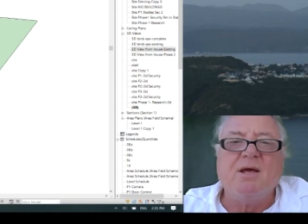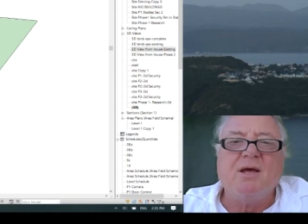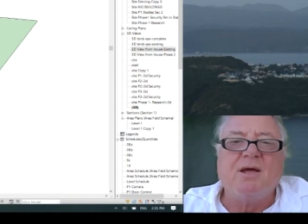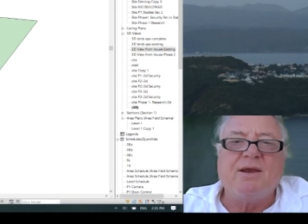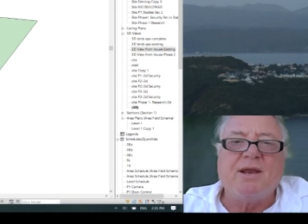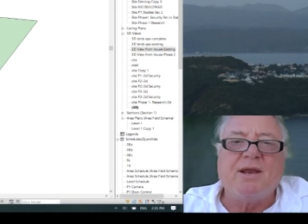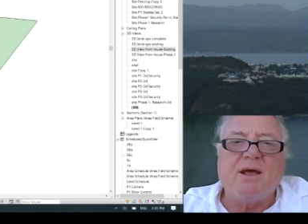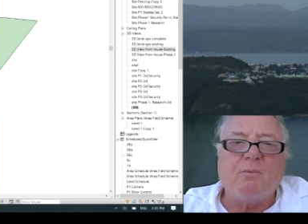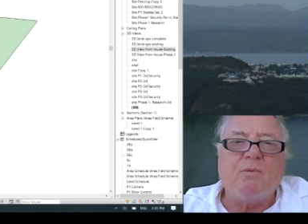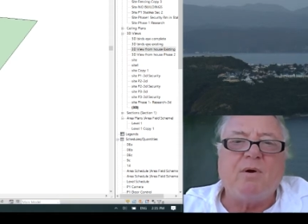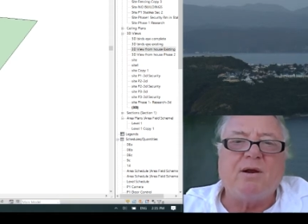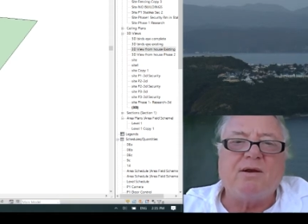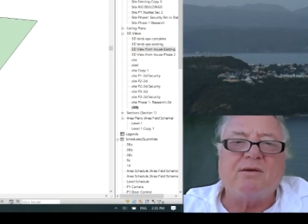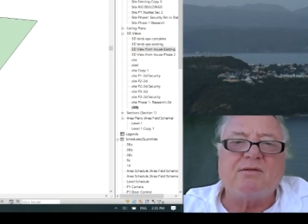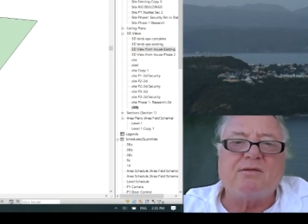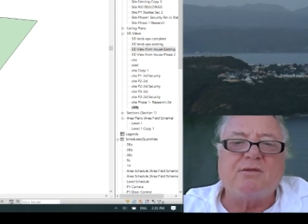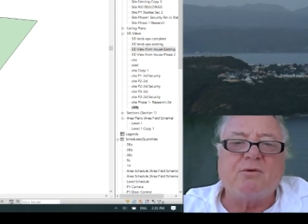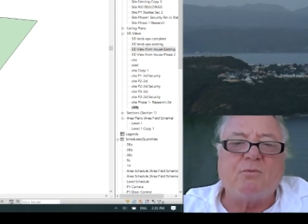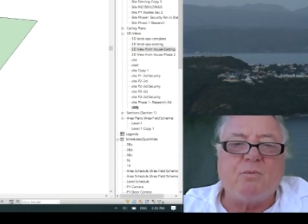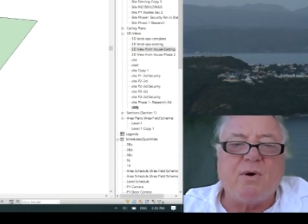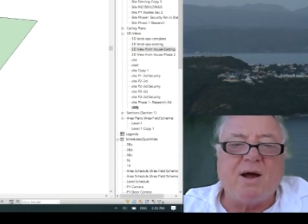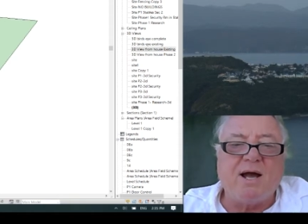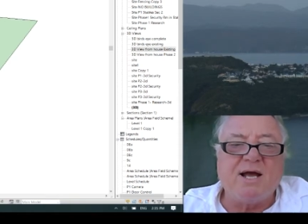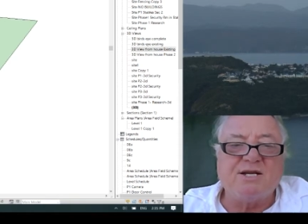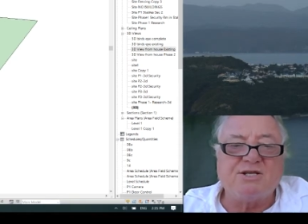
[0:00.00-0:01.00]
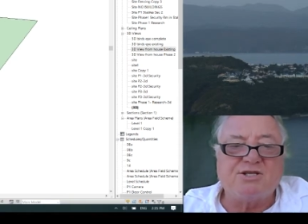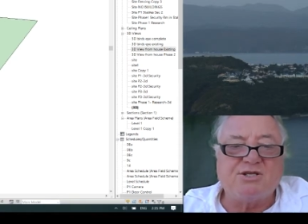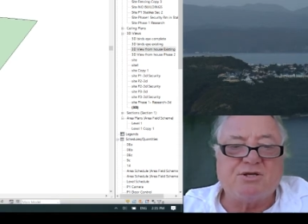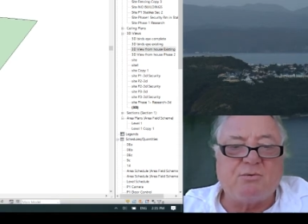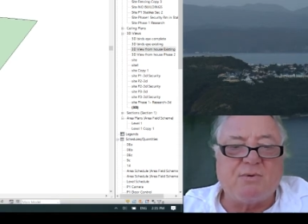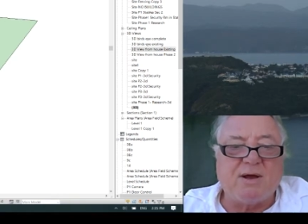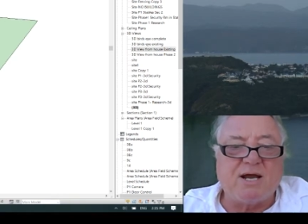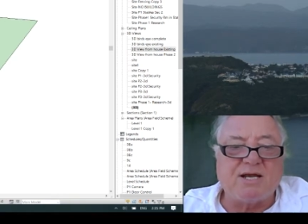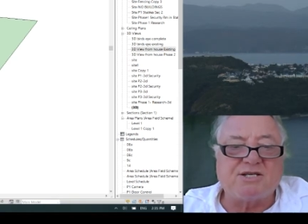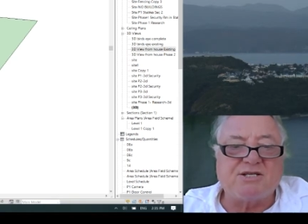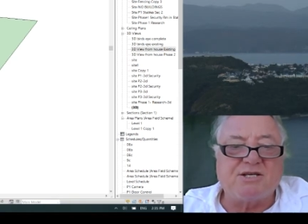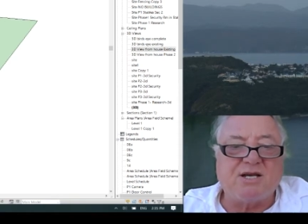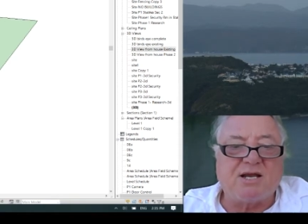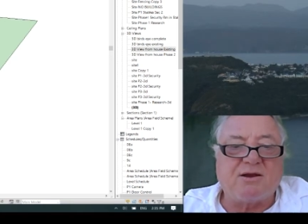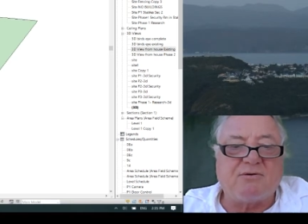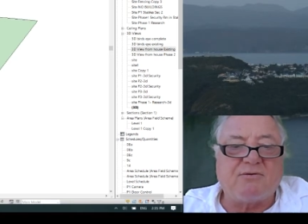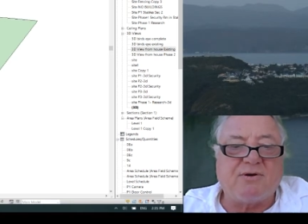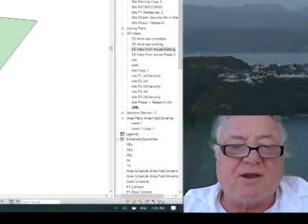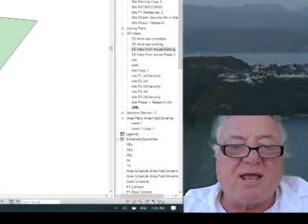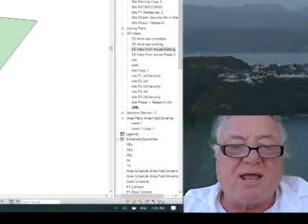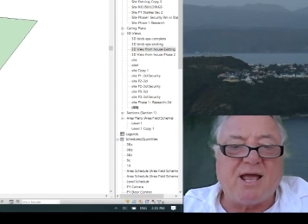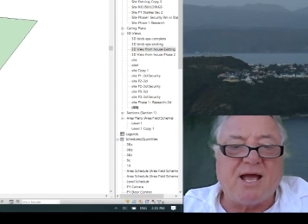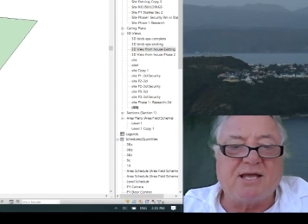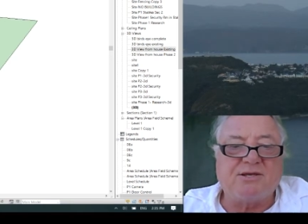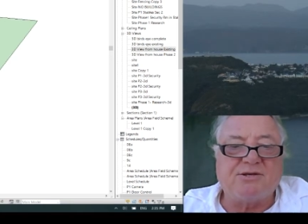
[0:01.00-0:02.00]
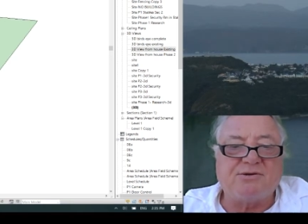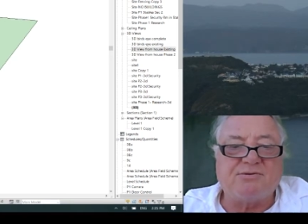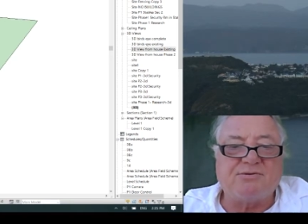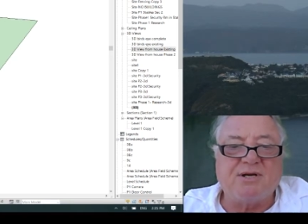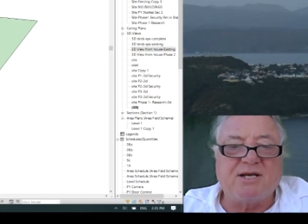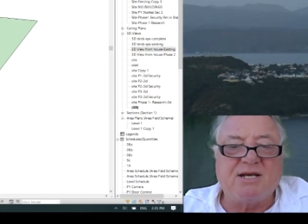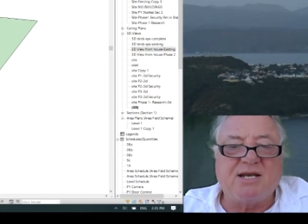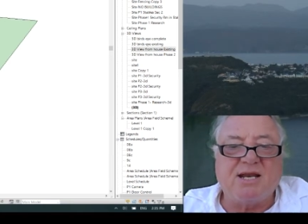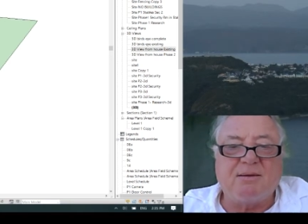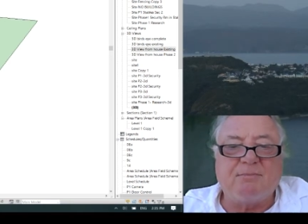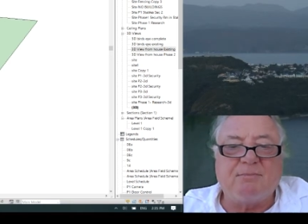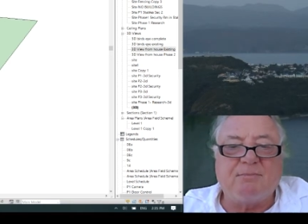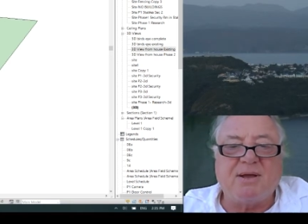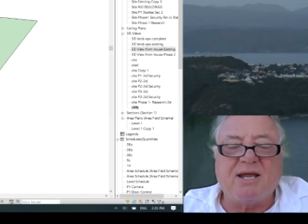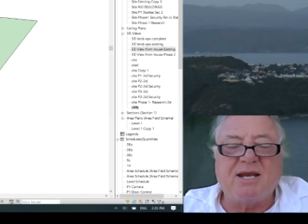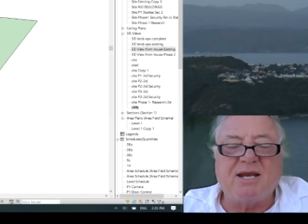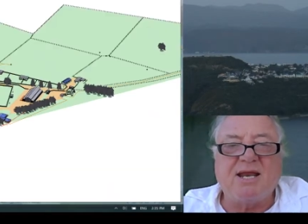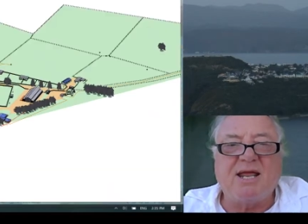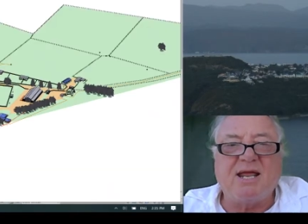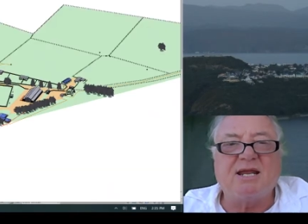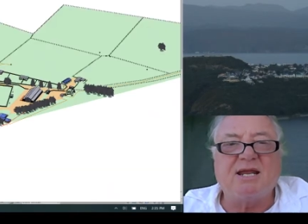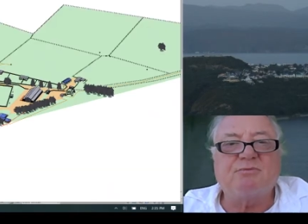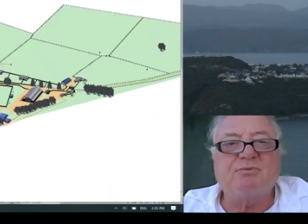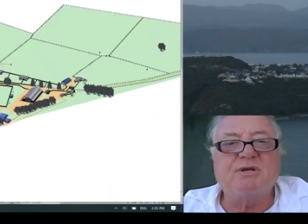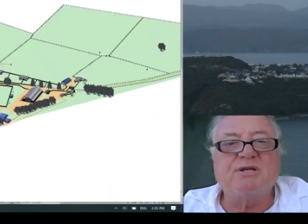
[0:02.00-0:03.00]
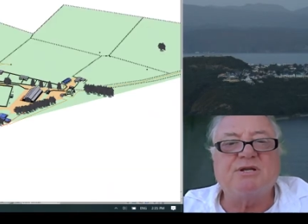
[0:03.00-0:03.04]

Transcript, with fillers: Now, one of the ways to actually create three D P D Fs,